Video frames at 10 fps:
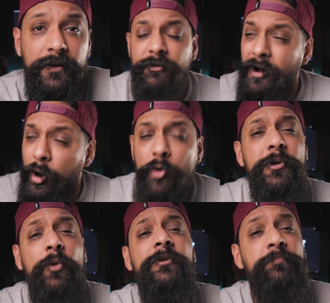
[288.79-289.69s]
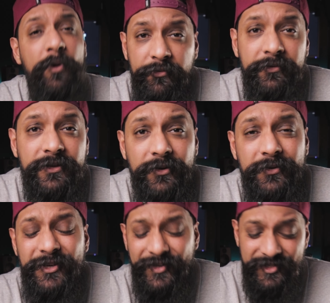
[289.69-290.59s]
You're at home, no one's bothering you.
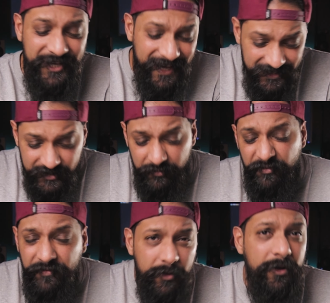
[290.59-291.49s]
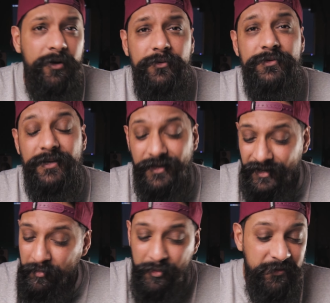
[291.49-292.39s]
You can take some photos,
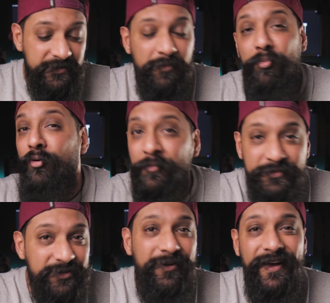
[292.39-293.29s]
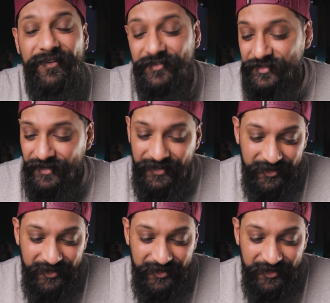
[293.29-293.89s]
move some props around,